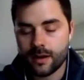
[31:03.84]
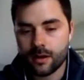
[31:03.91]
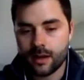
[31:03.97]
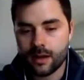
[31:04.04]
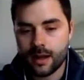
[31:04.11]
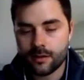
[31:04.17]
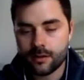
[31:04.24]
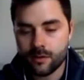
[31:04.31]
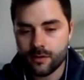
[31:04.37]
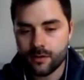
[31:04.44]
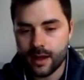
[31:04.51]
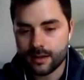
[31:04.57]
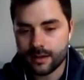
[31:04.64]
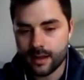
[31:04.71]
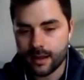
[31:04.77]
if I were going to add it to a
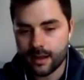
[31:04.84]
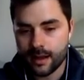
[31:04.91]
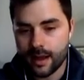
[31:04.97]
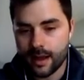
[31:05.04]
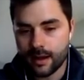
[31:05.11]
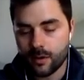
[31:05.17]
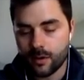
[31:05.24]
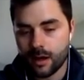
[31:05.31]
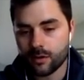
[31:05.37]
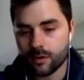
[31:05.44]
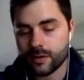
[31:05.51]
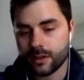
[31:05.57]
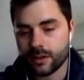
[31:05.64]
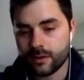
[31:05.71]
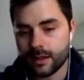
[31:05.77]
vac tank, I'd add it while we're
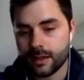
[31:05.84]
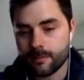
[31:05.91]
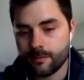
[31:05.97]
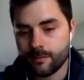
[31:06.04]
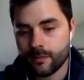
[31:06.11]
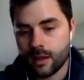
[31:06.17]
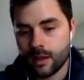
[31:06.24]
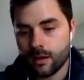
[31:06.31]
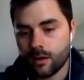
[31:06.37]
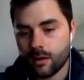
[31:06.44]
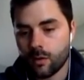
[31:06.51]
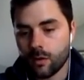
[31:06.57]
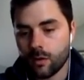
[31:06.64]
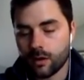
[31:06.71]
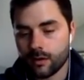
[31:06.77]
filling it,
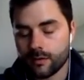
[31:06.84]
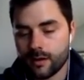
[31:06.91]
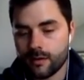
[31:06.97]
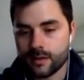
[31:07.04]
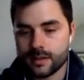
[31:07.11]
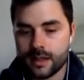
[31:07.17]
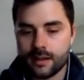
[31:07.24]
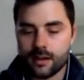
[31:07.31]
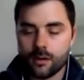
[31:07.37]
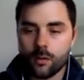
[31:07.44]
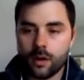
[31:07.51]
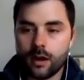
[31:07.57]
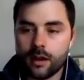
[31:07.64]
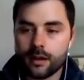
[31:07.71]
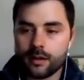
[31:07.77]
or even take your
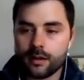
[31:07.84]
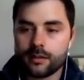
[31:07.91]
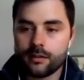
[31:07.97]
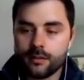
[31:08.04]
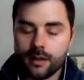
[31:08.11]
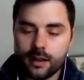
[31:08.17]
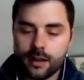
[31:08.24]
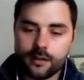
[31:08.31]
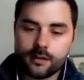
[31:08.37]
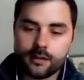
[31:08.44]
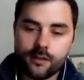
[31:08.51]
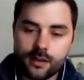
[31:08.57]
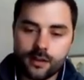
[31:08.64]
wand and